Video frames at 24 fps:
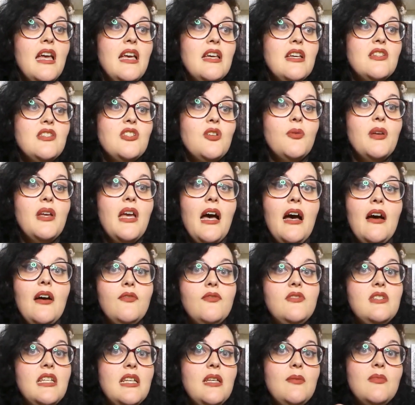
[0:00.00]
So we
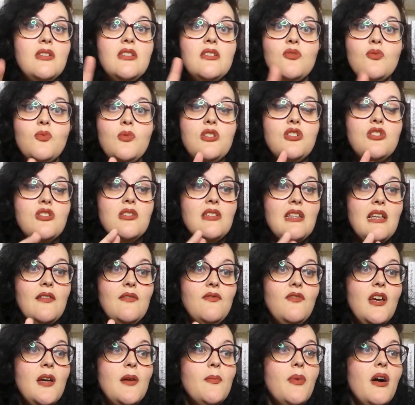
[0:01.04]
have demons, witches, and
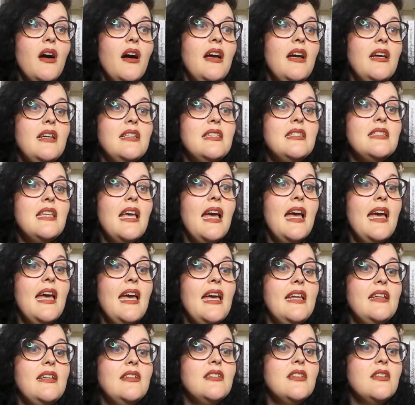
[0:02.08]
vampires,
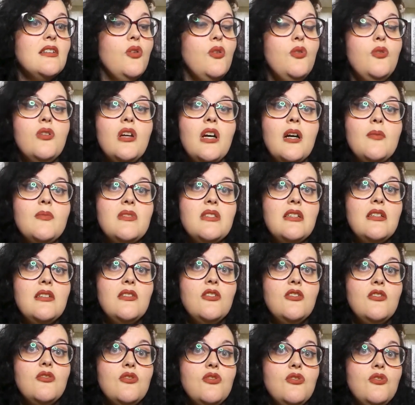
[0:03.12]
and who comes
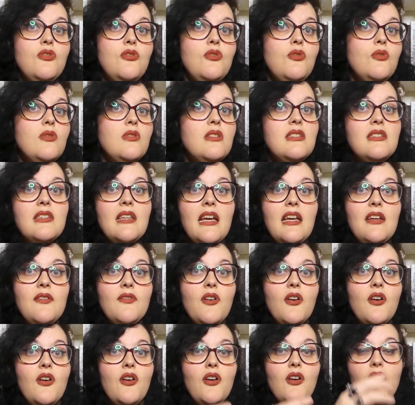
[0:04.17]
in to save
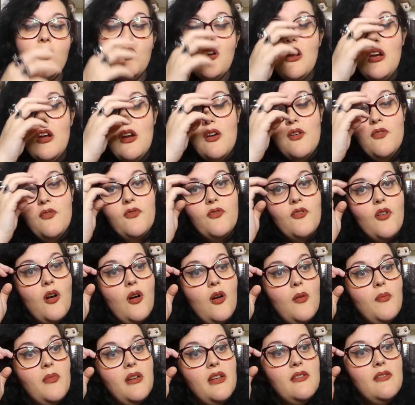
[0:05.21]
her
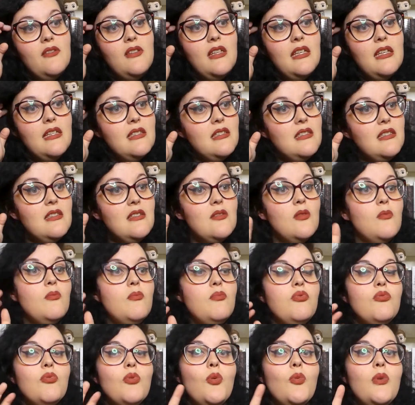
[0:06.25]
from this
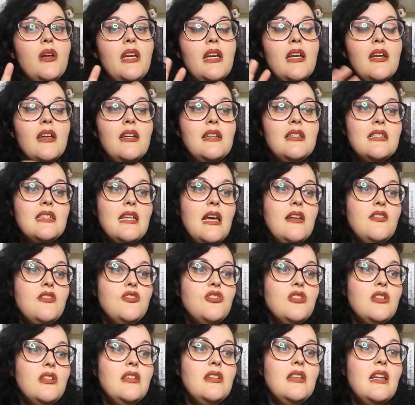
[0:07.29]
brewing
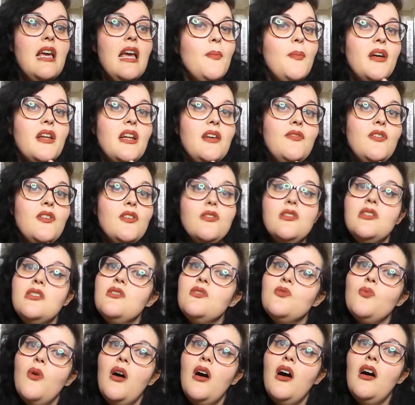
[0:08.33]
tension, but a very
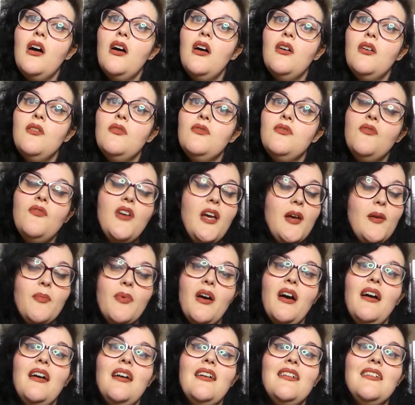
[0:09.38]
suave
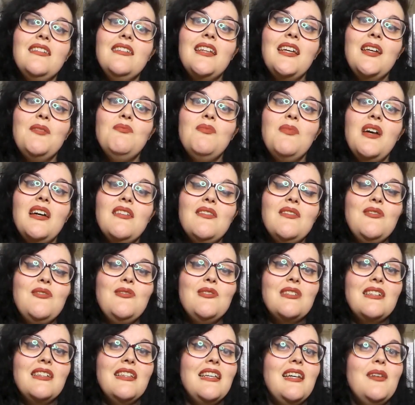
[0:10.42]
vampire named Matthew de
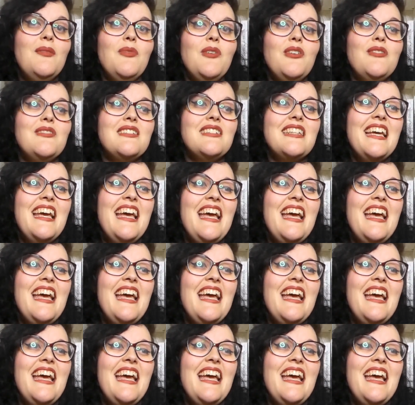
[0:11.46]
Clermont.